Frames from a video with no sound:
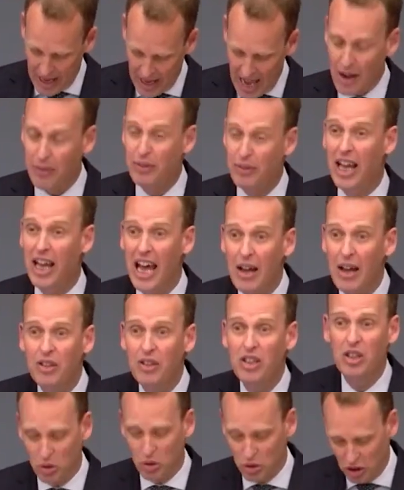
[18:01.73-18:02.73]
Have the
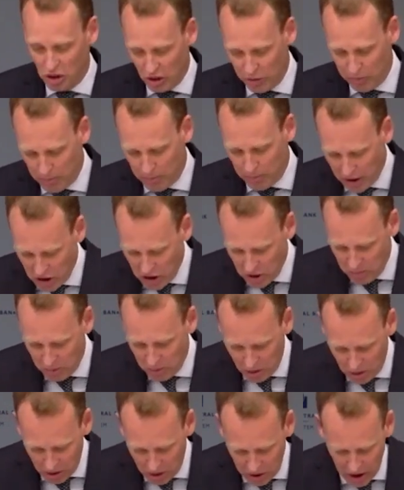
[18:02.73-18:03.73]
avenues of
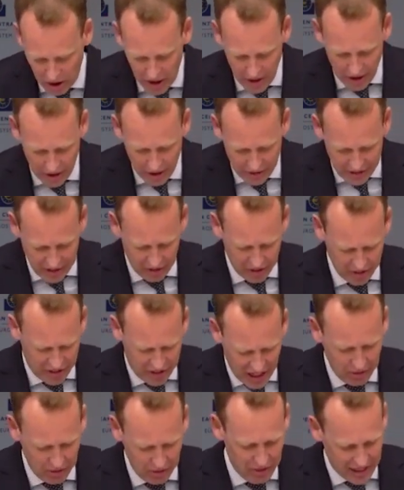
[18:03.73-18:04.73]
possible di
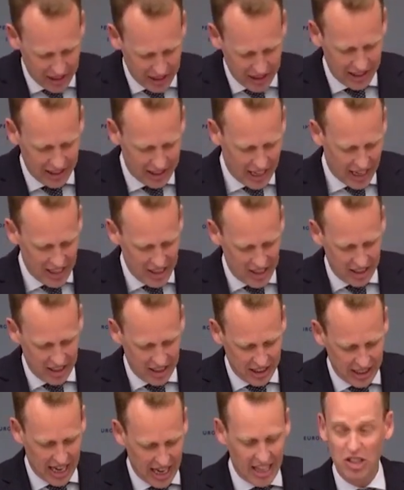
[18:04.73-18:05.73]
direct litigation
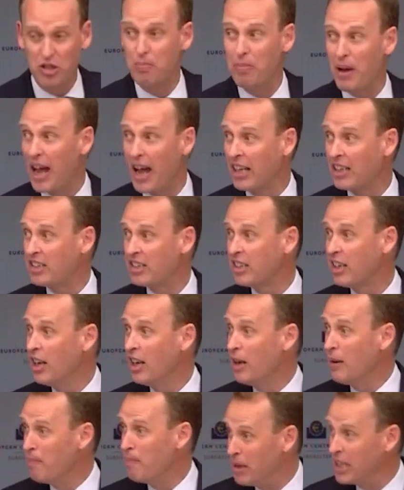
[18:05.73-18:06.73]
against banks
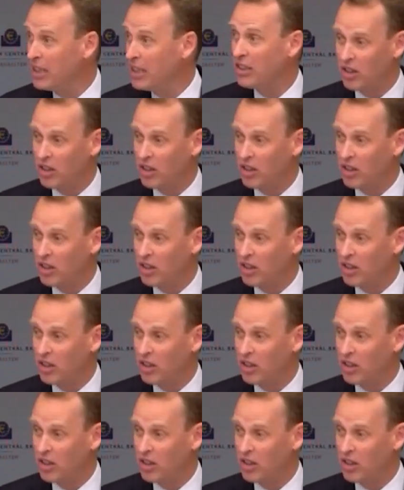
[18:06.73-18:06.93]
been